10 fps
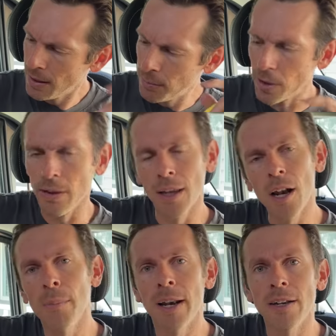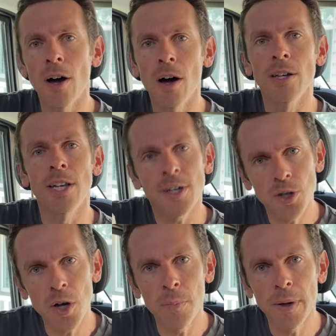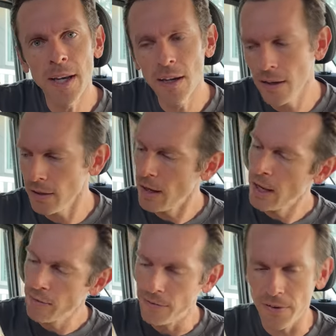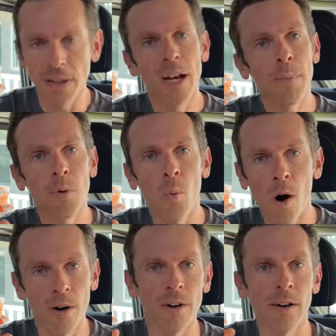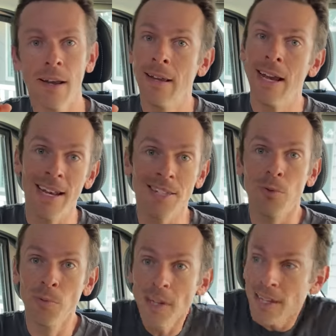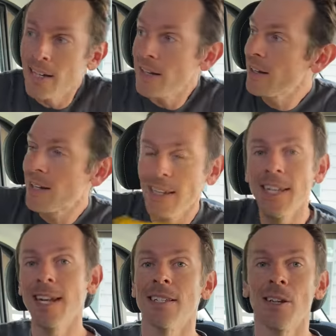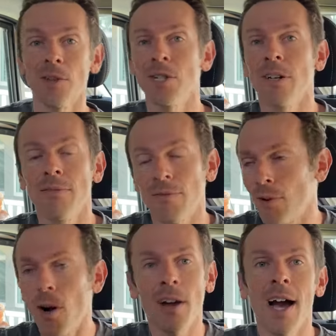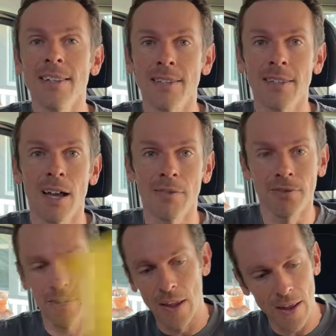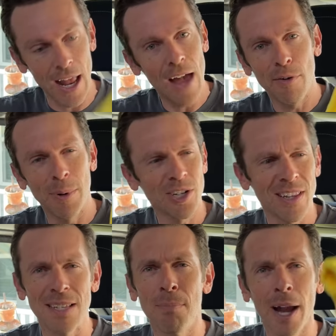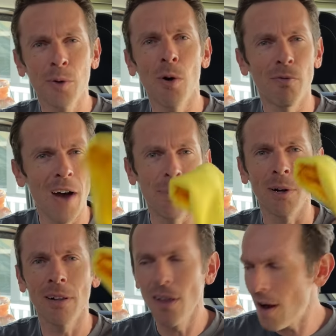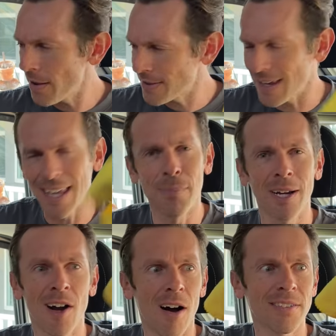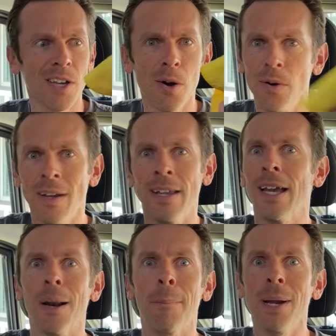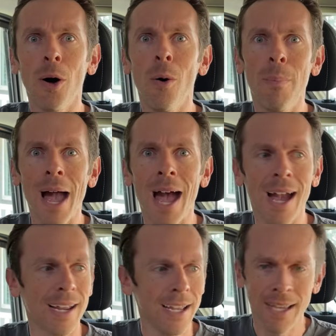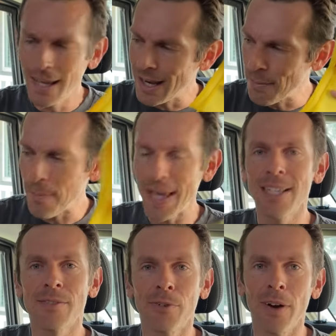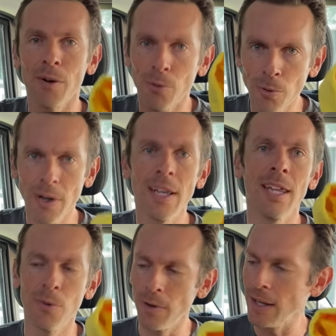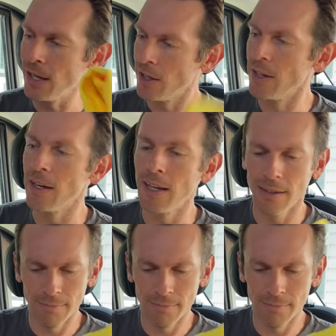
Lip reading: Put a little bit of Dawn dish soap in here, fill it up with water, and it's a really good cleaning solution for all kinds of stuff. And then I have a bunch of these microfiber cloths. I get them at Costco in a big old bag, and it makes for a really, really good